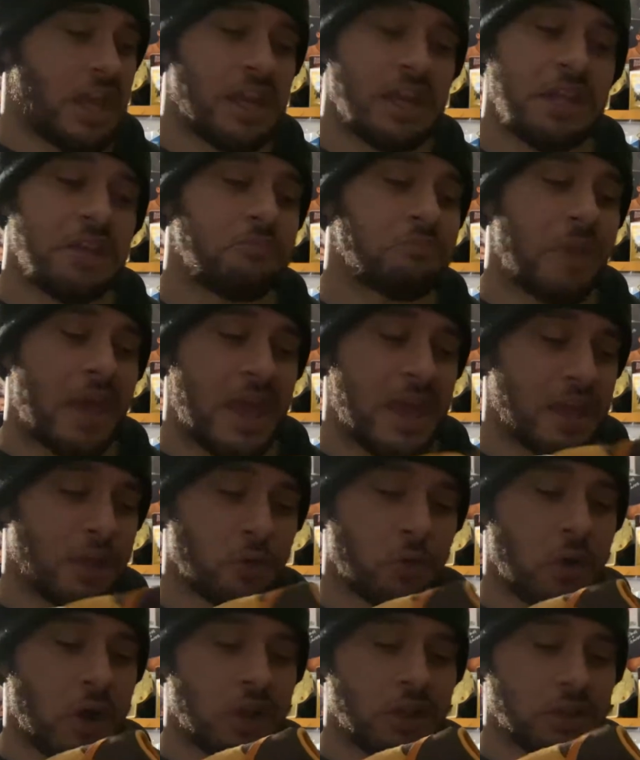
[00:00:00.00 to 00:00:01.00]
bad
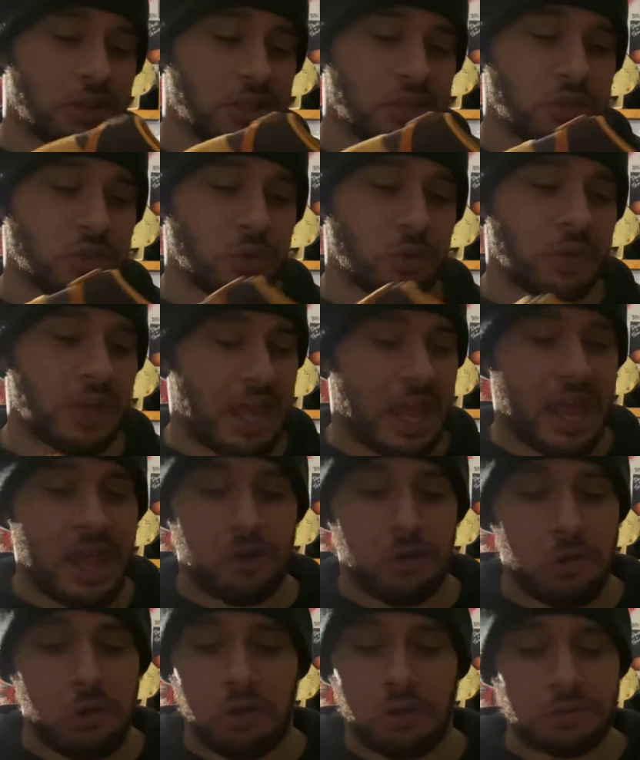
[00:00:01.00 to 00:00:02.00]
quality to it at
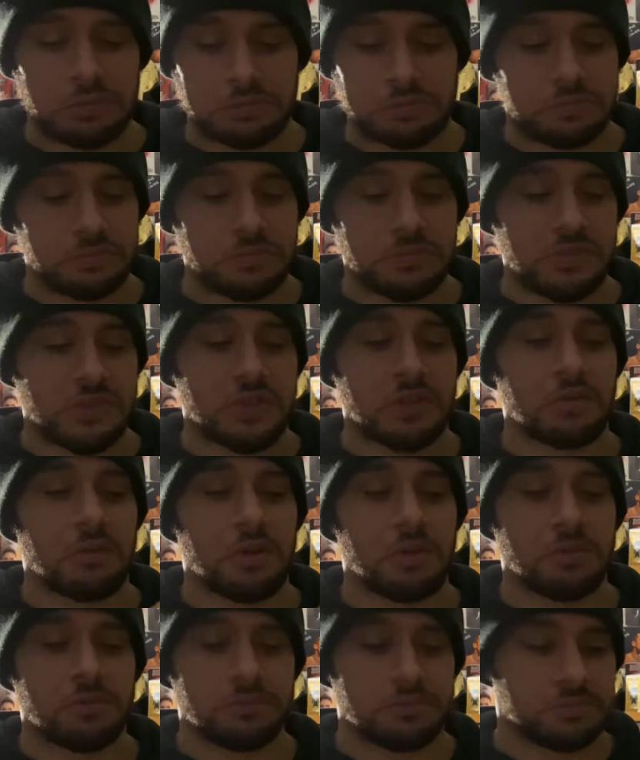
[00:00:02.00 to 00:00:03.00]
all. Zero.
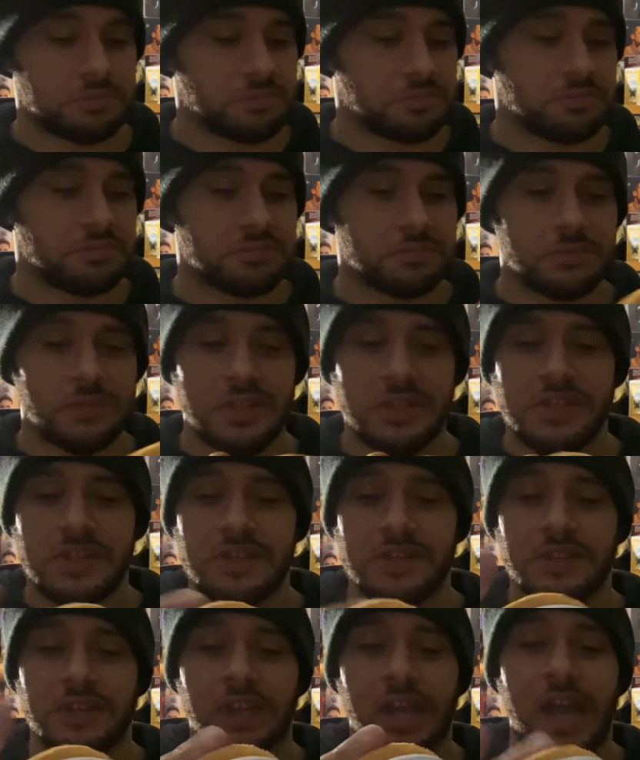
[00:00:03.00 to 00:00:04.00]
This is
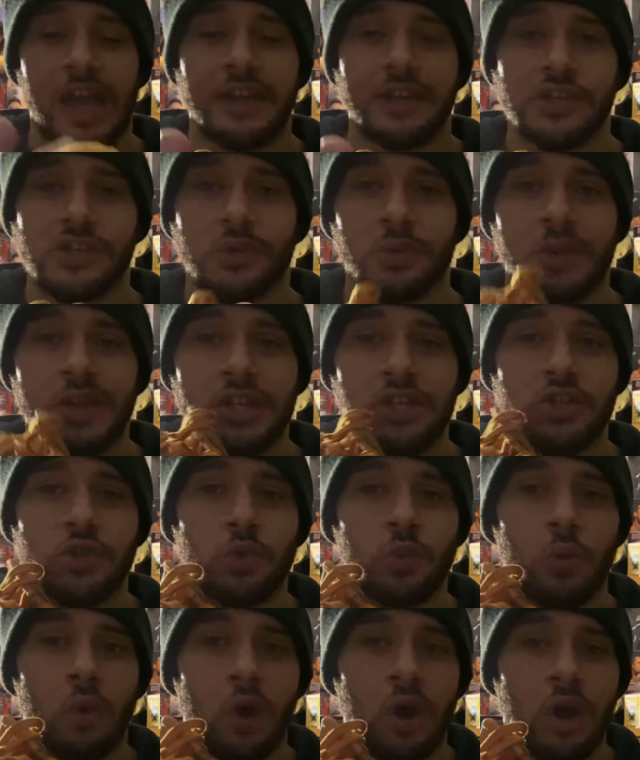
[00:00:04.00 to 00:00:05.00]
the kind of suede you
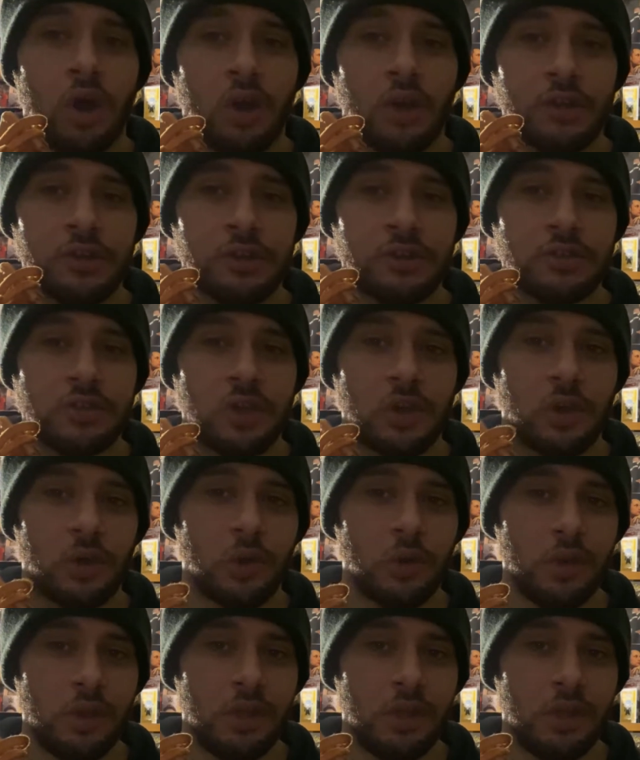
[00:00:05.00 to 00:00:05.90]
want on your toe.